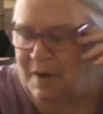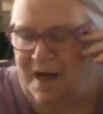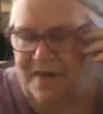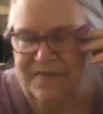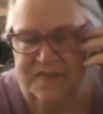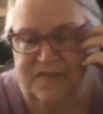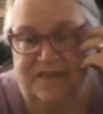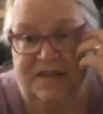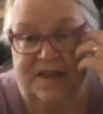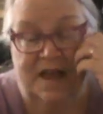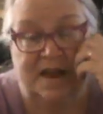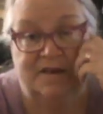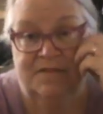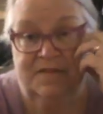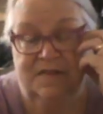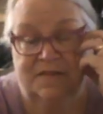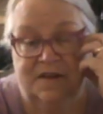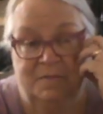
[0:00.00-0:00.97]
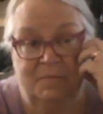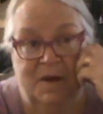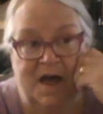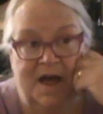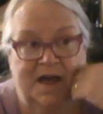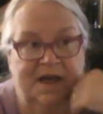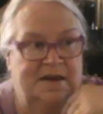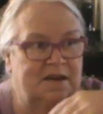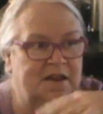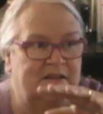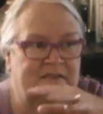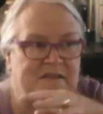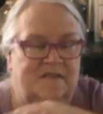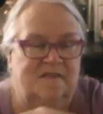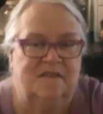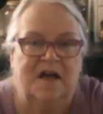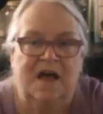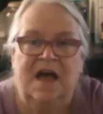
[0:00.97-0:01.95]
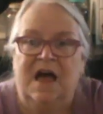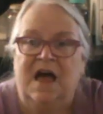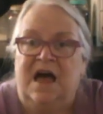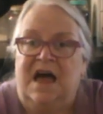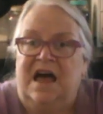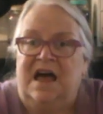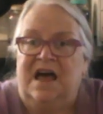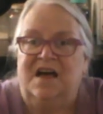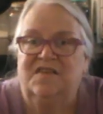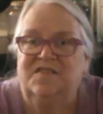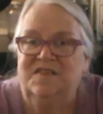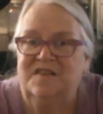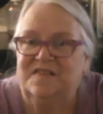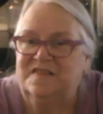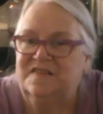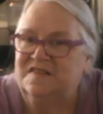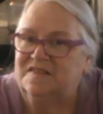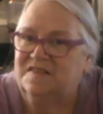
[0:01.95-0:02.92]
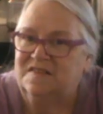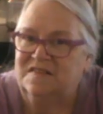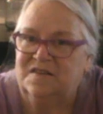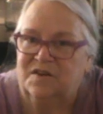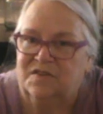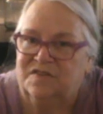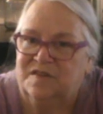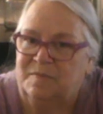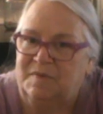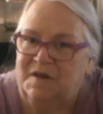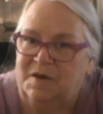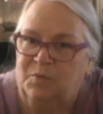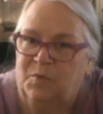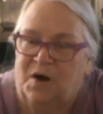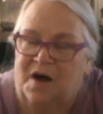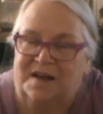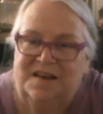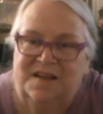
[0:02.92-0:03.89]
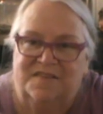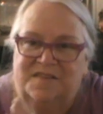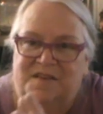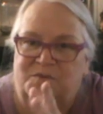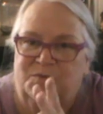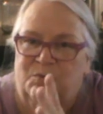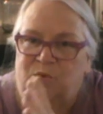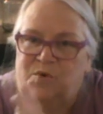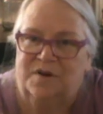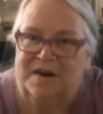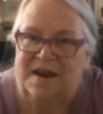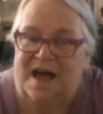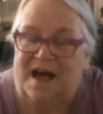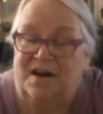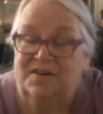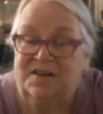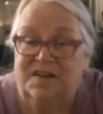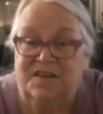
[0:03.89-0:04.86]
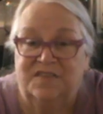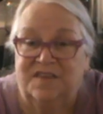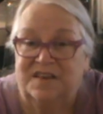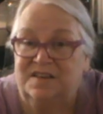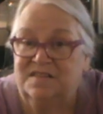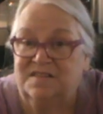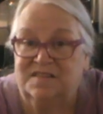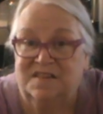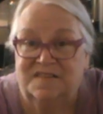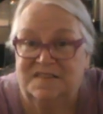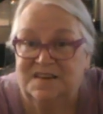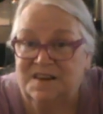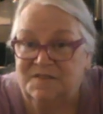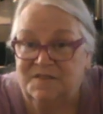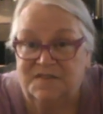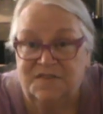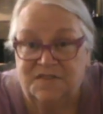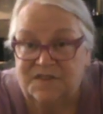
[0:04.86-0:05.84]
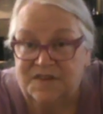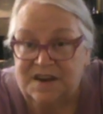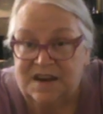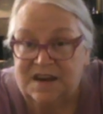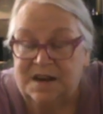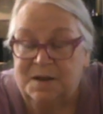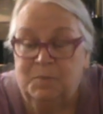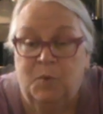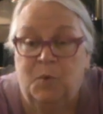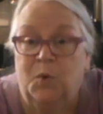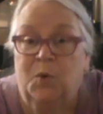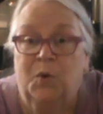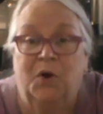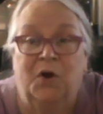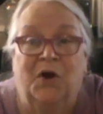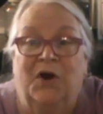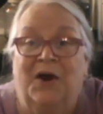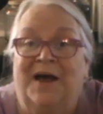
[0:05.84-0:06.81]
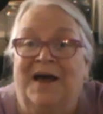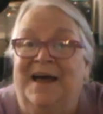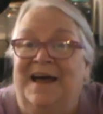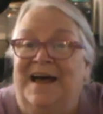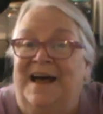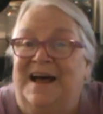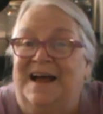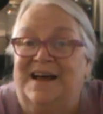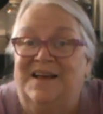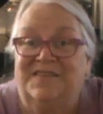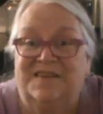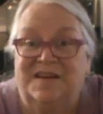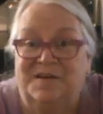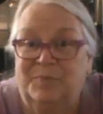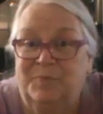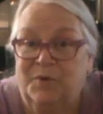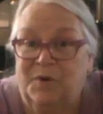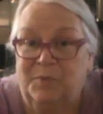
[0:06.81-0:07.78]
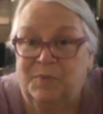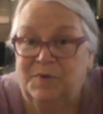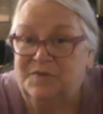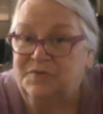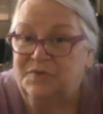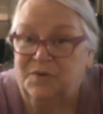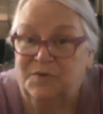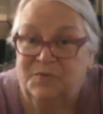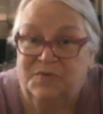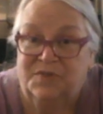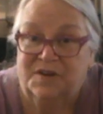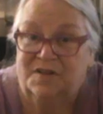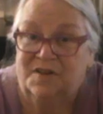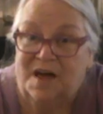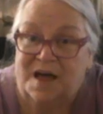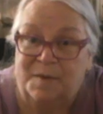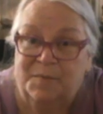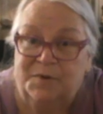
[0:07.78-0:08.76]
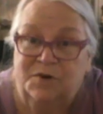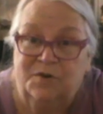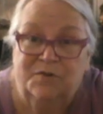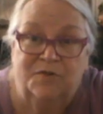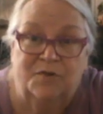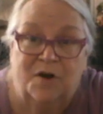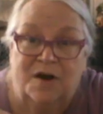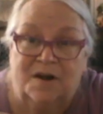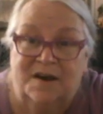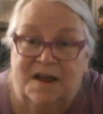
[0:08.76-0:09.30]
buy this again? I was going to buy it. Is this still something I want? Is it worn out? Does it even fit anymore? Is it appropriate for the climate or for our